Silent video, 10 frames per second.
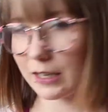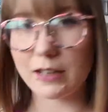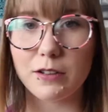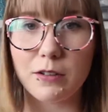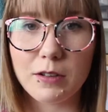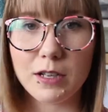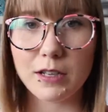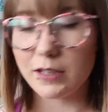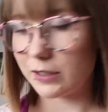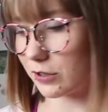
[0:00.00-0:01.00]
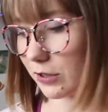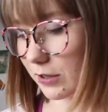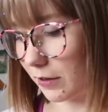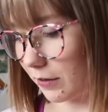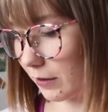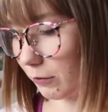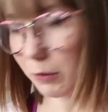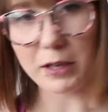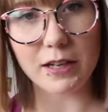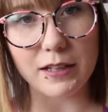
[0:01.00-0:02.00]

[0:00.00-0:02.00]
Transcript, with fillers: I don't know. That's just a thing for me.